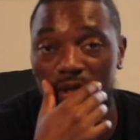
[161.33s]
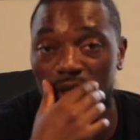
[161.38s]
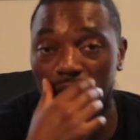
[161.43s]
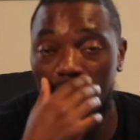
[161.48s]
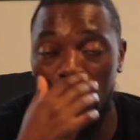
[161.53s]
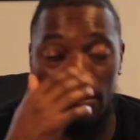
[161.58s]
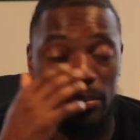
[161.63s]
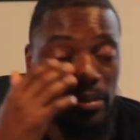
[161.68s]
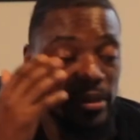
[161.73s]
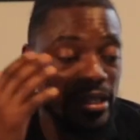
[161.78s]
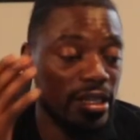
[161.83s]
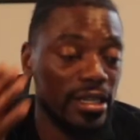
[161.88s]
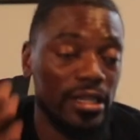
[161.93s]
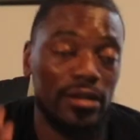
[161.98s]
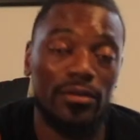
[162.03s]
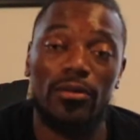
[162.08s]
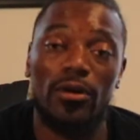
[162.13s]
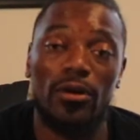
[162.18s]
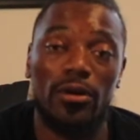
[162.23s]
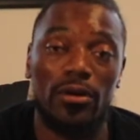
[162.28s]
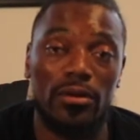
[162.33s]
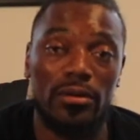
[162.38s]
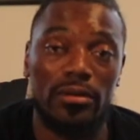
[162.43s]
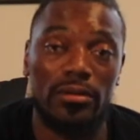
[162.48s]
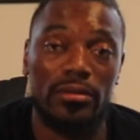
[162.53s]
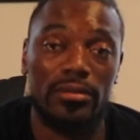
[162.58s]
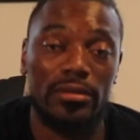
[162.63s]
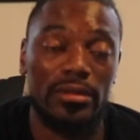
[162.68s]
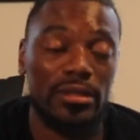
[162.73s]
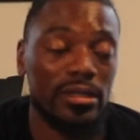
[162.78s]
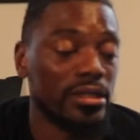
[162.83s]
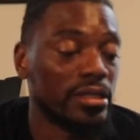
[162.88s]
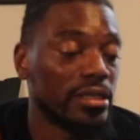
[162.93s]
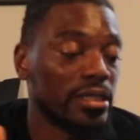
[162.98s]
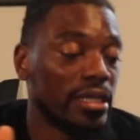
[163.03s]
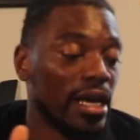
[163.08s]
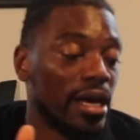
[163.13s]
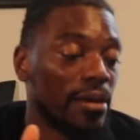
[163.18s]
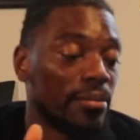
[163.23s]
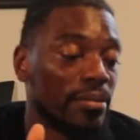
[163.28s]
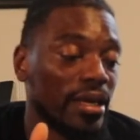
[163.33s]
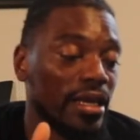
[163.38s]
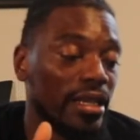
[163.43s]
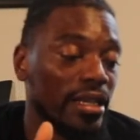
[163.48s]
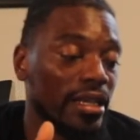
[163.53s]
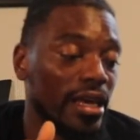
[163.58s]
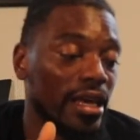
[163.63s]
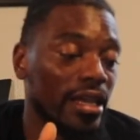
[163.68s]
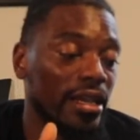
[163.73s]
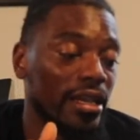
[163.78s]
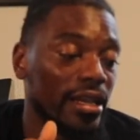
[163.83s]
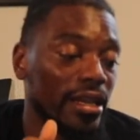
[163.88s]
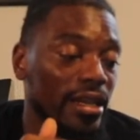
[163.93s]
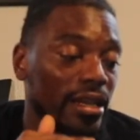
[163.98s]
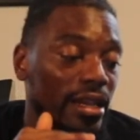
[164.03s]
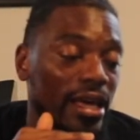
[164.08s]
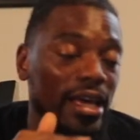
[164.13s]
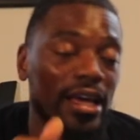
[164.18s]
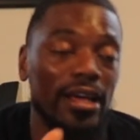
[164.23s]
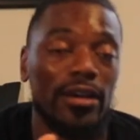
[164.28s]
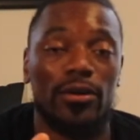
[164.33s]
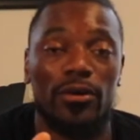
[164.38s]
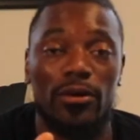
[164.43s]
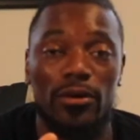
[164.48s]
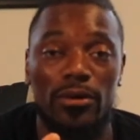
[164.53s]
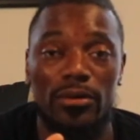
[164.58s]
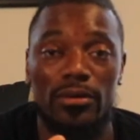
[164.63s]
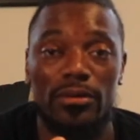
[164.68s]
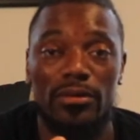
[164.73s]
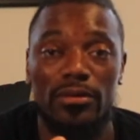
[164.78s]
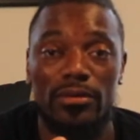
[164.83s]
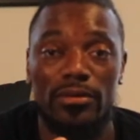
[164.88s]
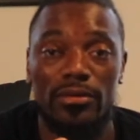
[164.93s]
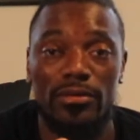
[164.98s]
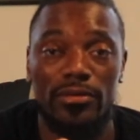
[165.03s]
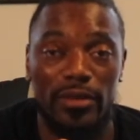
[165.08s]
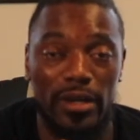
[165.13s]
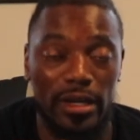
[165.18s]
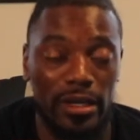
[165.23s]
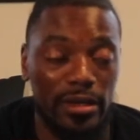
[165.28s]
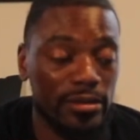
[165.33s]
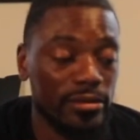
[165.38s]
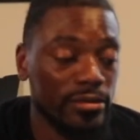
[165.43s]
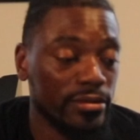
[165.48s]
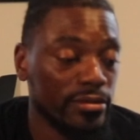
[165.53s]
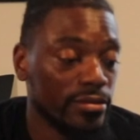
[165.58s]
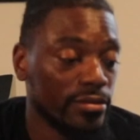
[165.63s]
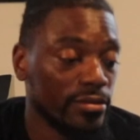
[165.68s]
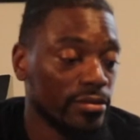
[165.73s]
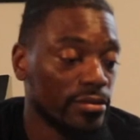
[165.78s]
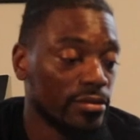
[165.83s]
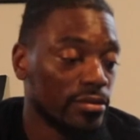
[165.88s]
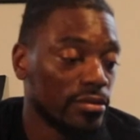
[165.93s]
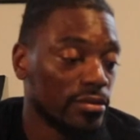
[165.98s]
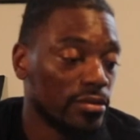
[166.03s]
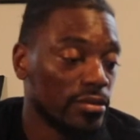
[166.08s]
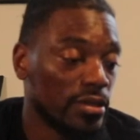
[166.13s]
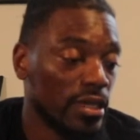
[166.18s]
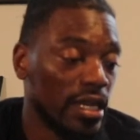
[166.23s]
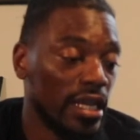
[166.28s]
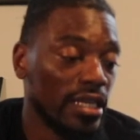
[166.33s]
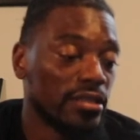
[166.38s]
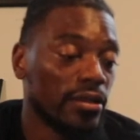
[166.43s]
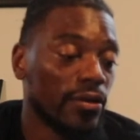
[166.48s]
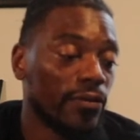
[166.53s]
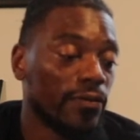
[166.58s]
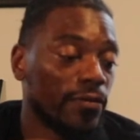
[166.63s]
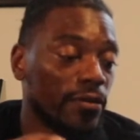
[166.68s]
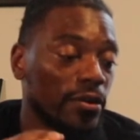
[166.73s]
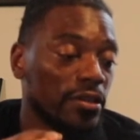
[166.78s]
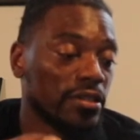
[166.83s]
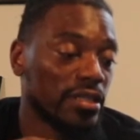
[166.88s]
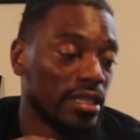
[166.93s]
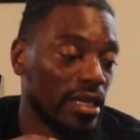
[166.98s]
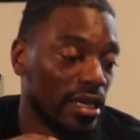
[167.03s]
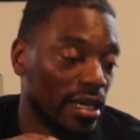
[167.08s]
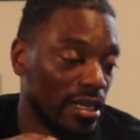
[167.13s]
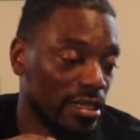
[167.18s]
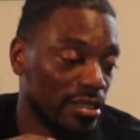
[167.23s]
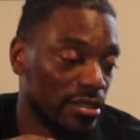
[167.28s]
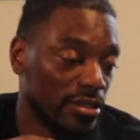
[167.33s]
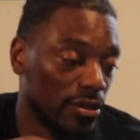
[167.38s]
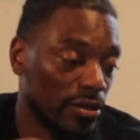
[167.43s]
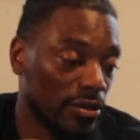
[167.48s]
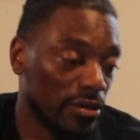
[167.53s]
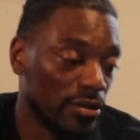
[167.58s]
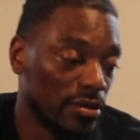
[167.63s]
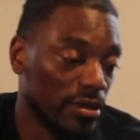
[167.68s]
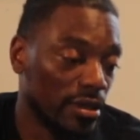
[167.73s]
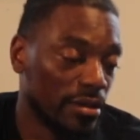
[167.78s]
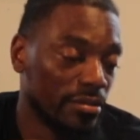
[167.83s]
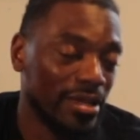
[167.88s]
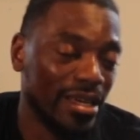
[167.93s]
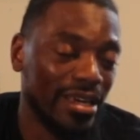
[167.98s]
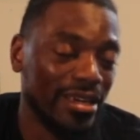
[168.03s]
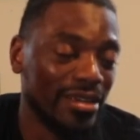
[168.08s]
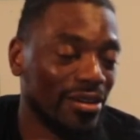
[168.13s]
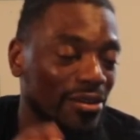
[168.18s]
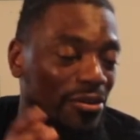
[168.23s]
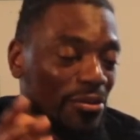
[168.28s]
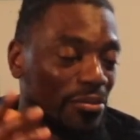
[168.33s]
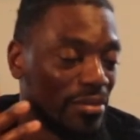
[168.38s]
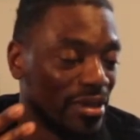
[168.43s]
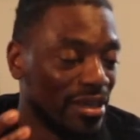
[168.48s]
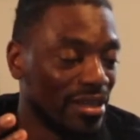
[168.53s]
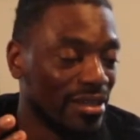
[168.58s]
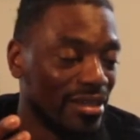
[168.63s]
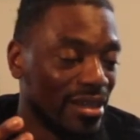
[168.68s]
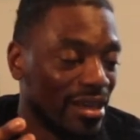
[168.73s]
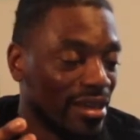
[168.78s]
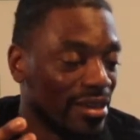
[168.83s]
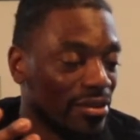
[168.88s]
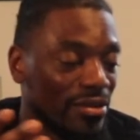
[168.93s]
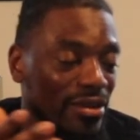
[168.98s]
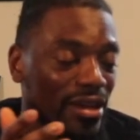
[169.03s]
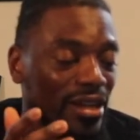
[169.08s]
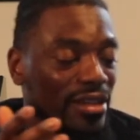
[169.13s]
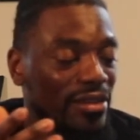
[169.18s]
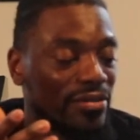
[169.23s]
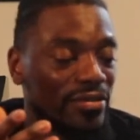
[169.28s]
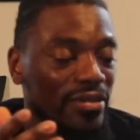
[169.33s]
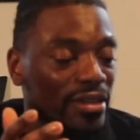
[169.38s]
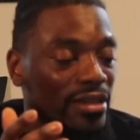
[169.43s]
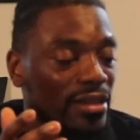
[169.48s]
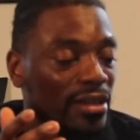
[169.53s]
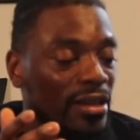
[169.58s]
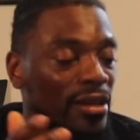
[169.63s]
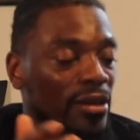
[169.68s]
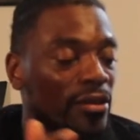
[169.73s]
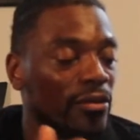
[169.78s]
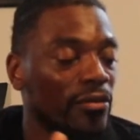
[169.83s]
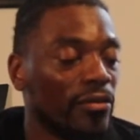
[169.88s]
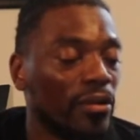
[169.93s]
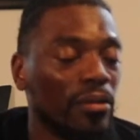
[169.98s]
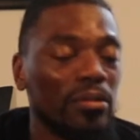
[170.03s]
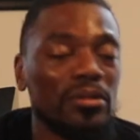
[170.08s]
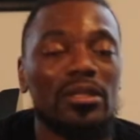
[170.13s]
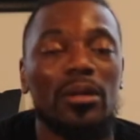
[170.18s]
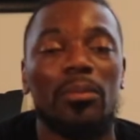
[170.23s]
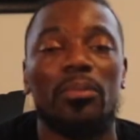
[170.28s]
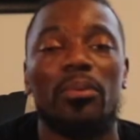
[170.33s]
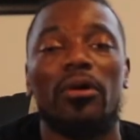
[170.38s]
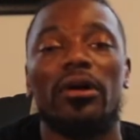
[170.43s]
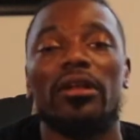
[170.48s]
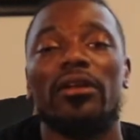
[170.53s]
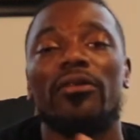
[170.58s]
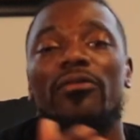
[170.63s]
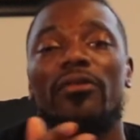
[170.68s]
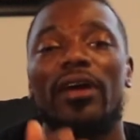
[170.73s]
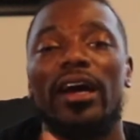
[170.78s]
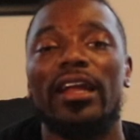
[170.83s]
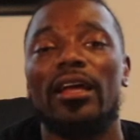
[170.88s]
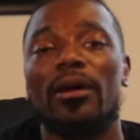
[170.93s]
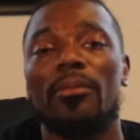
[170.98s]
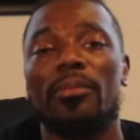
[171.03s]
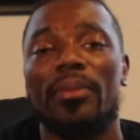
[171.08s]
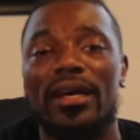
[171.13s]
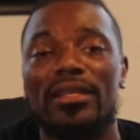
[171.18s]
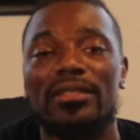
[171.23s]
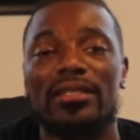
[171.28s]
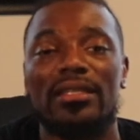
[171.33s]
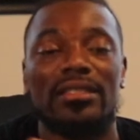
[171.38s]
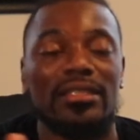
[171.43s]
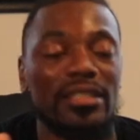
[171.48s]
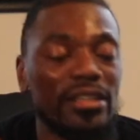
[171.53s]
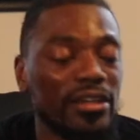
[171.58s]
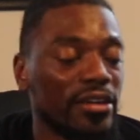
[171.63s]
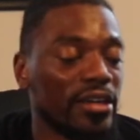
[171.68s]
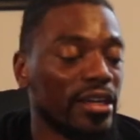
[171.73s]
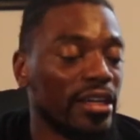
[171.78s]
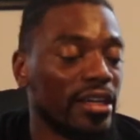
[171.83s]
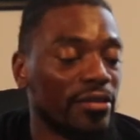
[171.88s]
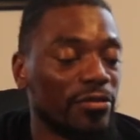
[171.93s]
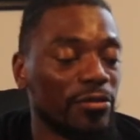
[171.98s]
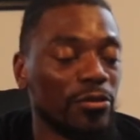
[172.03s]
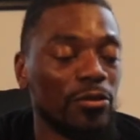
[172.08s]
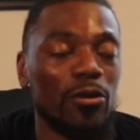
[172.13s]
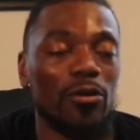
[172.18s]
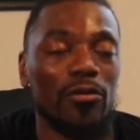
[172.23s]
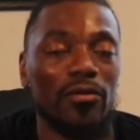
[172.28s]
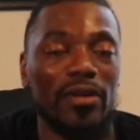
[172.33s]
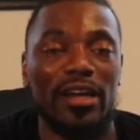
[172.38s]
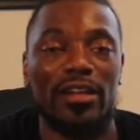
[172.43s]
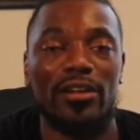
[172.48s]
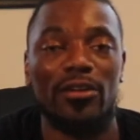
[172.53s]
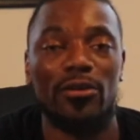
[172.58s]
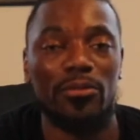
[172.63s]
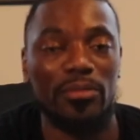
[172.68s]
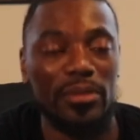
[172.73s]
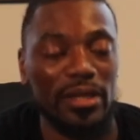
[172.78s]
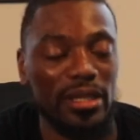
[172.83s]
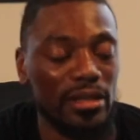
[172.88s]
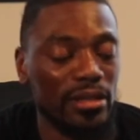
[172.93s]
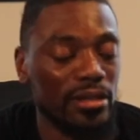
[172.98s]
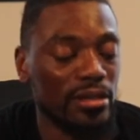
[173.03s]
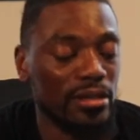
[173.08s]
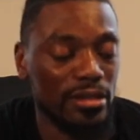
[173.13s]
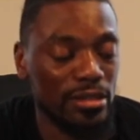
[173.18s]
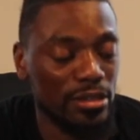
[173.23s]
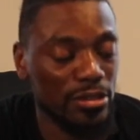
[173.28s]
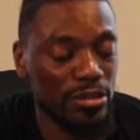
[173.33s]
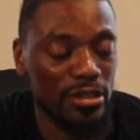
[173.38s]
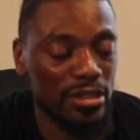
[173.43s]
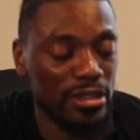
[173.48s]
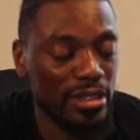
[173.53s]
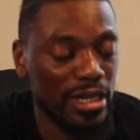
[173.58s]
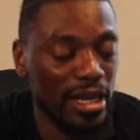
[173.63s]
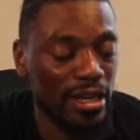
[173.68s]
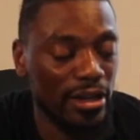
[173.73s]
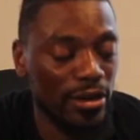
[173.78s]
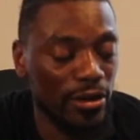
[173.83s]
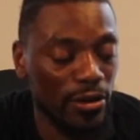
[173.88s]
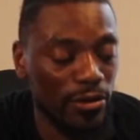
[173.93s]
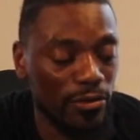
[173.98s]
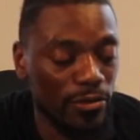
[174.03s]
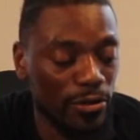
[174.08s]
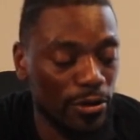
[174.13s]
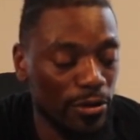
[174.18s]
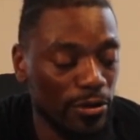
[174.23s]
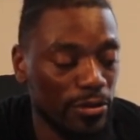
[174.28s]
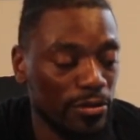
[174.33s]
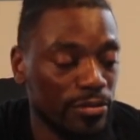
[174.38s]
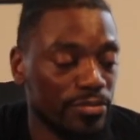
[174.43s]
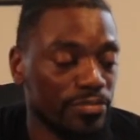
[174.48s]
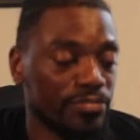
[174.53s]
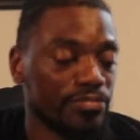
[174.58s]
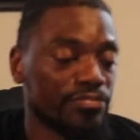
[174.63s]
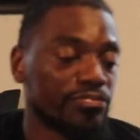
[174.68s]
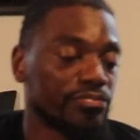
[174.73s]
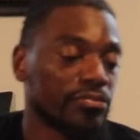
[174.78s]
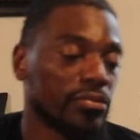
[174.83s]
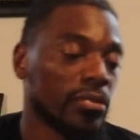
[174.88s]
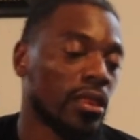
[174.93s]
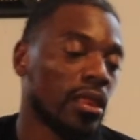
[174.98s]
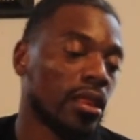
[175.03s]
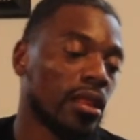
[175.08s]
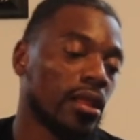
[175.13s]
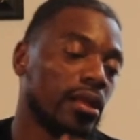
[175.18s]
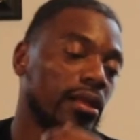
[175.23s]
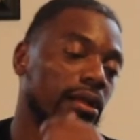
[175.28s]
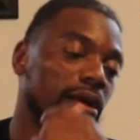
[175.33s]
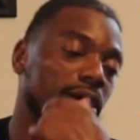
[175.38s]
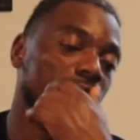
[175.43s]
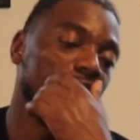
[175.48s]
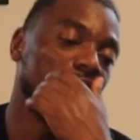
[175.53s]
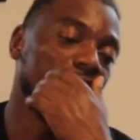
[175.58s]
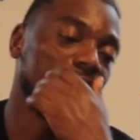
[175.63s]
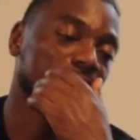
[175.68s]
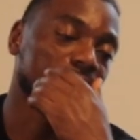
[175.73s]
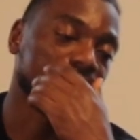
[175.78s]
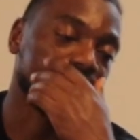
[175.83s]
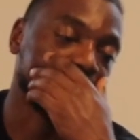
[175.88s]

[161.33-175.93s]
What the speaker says: Completely wrong. Does not mean that at all, right? So that's the first thing I saw. I'm like, no meat. Like, you're not even... What was the point of writing pescatarian if you're going to write no meat? Because you just got it all wrong. All right?